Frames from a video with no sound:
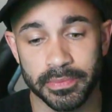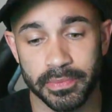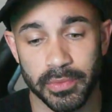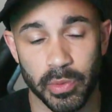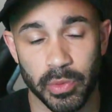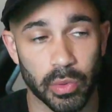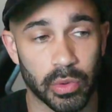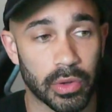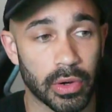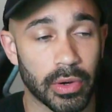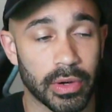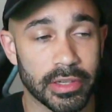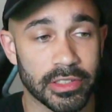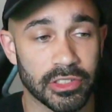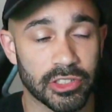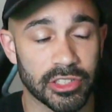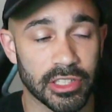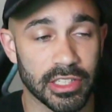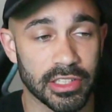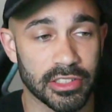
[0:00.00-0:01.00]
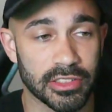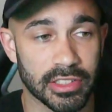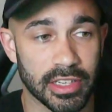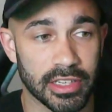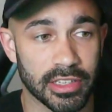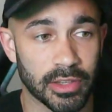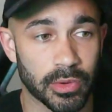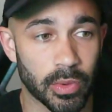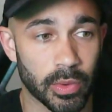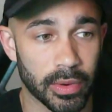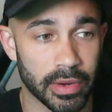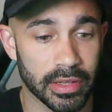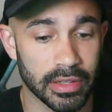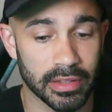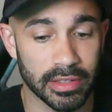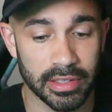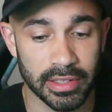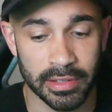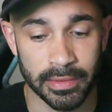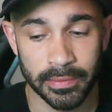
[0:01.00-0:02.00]
we'll go ahead and change that
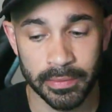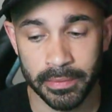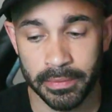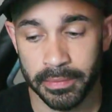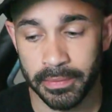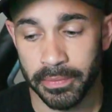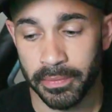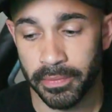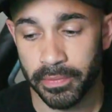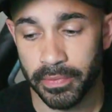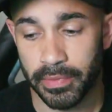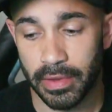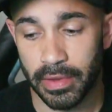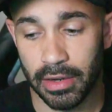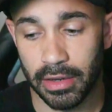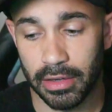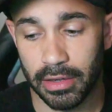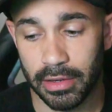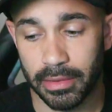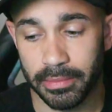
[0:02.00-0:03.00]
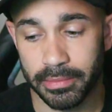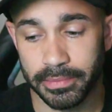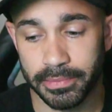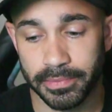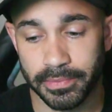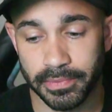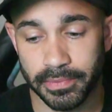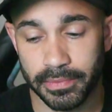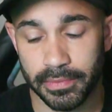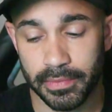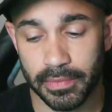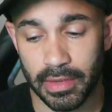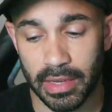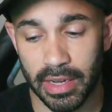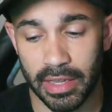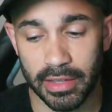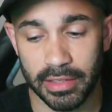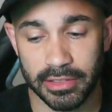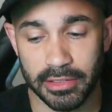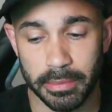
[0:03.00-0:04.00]
accordingly. I
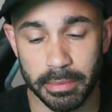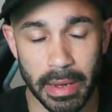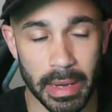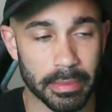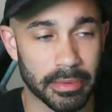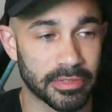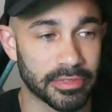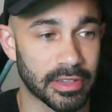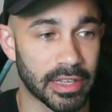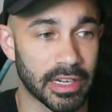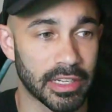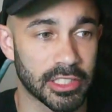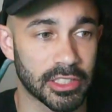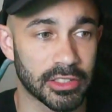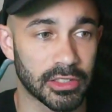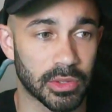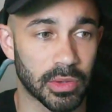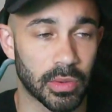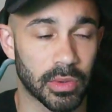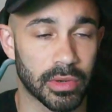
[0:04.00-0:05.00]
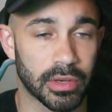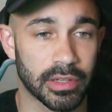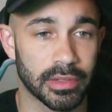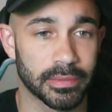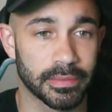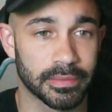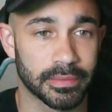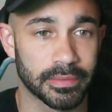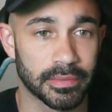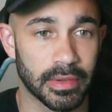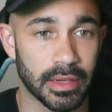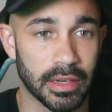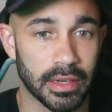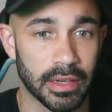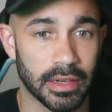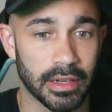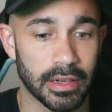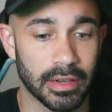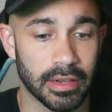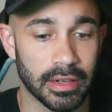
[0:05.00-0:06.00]
like to pop a flash in the corner
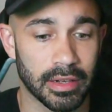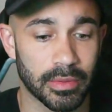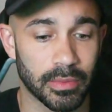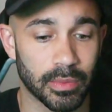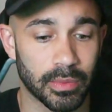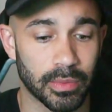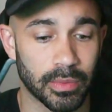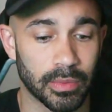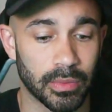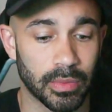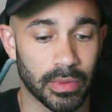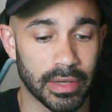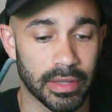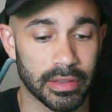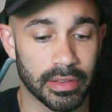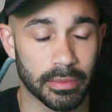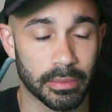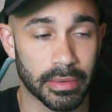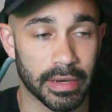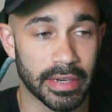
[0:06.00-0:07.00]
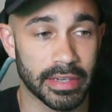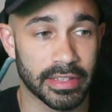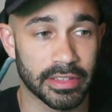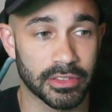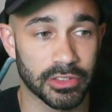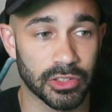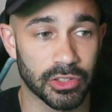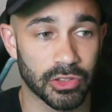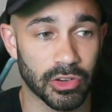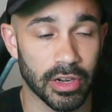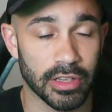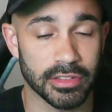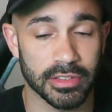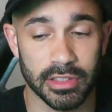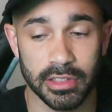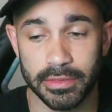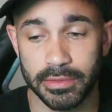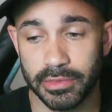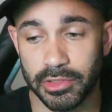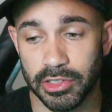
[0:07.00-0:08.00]
when the bride gets her dress
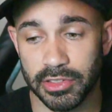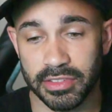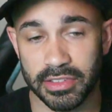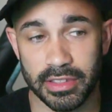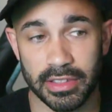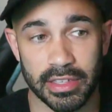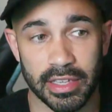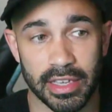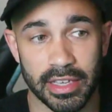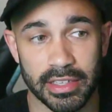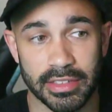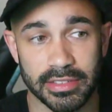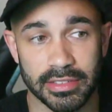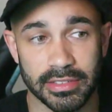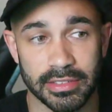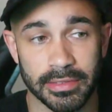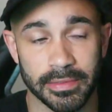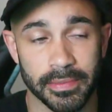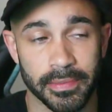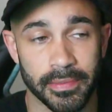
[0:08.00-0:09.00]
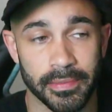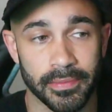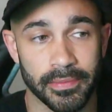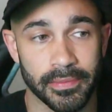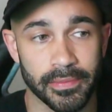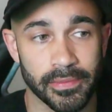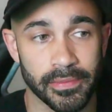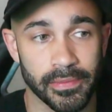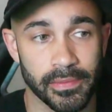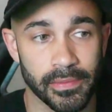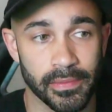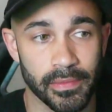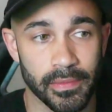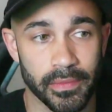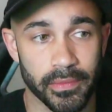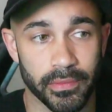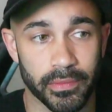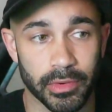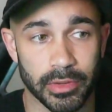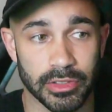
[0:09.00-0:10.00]
on, just in case
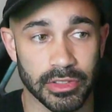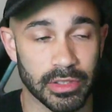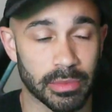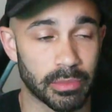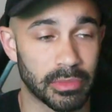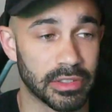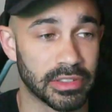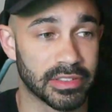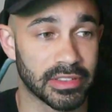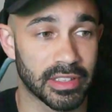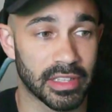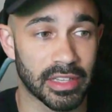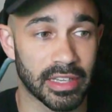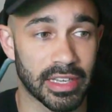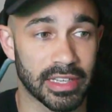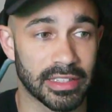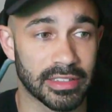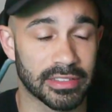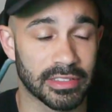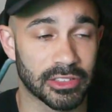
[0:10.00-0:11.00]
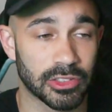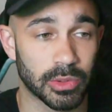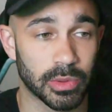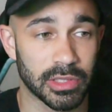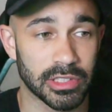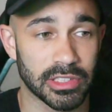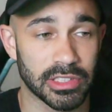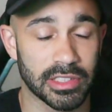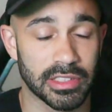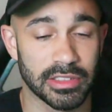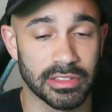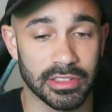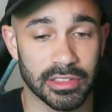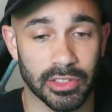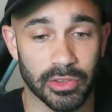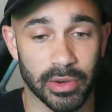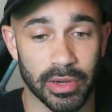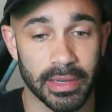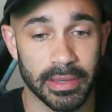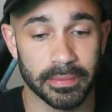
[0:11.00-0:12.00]
for some reason the lighting situation isn't
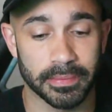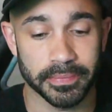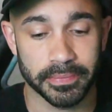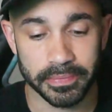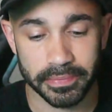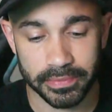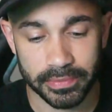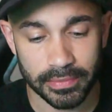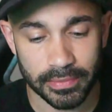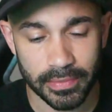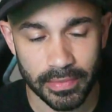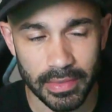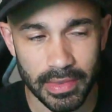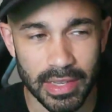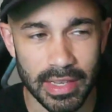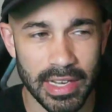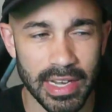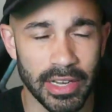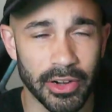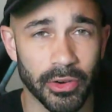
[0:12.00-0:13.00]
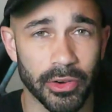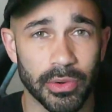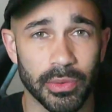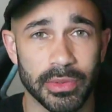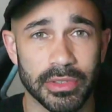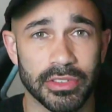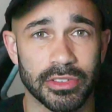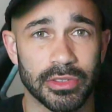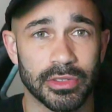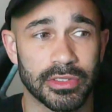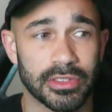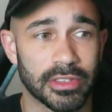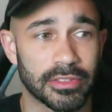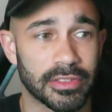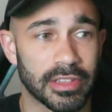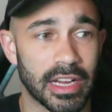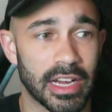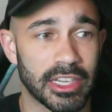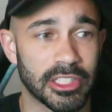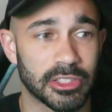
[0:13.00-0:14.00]
great. I don't always use the
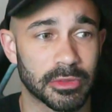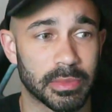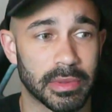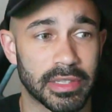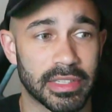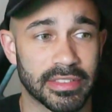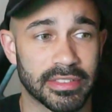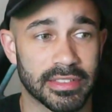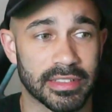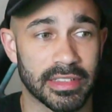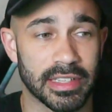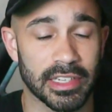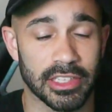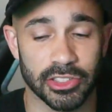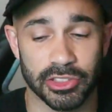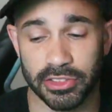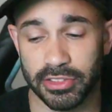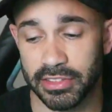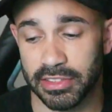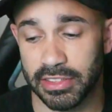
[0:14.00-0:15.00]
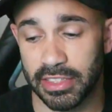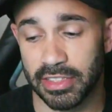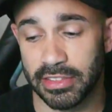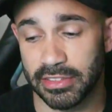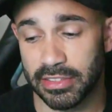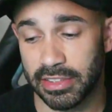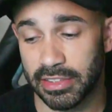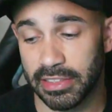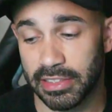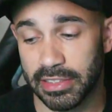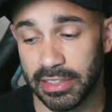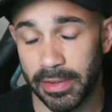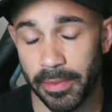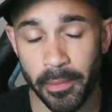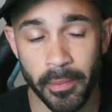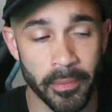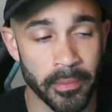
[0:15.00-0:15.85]
flash, but it's there just in case I need it.